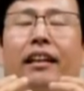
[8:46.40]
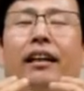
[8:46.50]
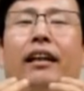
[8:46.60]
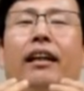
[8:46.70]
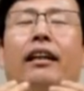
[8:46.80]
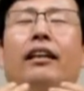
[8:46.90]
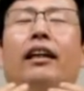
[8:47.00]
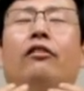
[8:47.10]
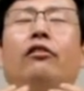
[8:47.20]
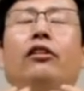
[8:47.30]
and
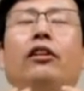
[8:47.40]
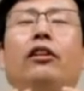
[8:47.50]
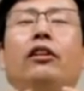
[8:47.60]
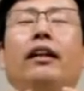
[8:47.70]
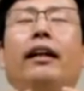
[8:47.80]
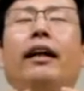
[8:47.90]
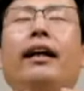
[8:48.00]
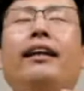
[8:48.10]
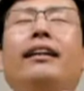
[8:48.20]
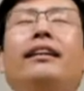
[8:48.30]
down to your neck.
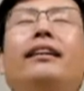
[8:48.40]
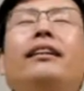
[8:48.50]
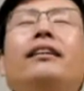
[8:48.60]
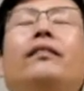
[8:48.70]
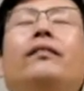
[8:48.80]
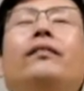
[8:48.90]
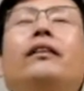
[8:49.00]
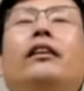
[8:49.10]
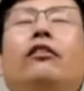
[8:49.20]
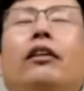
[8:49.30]

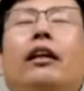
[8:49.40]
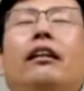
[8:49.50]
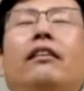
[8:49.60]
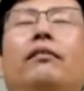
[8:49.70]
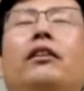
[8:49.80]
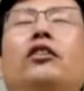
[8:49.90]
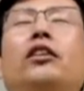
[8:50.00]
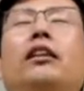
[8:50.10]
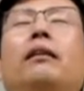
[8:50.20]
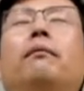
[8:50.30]
You can lift your
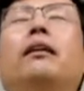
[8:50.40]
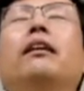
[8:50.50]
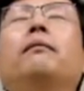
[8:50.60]
chin up a little